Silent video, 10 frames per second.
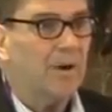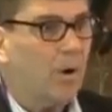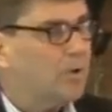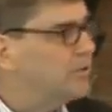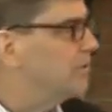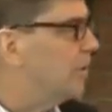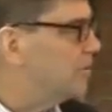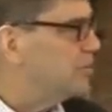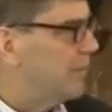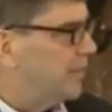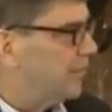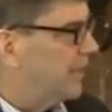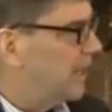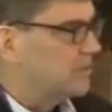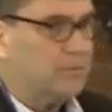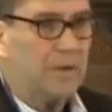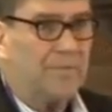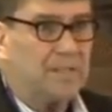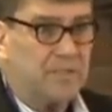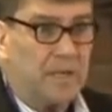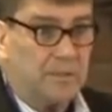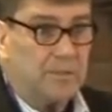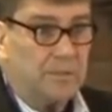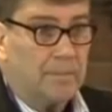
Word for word: all you know is you made three dollars and twenty-five cents,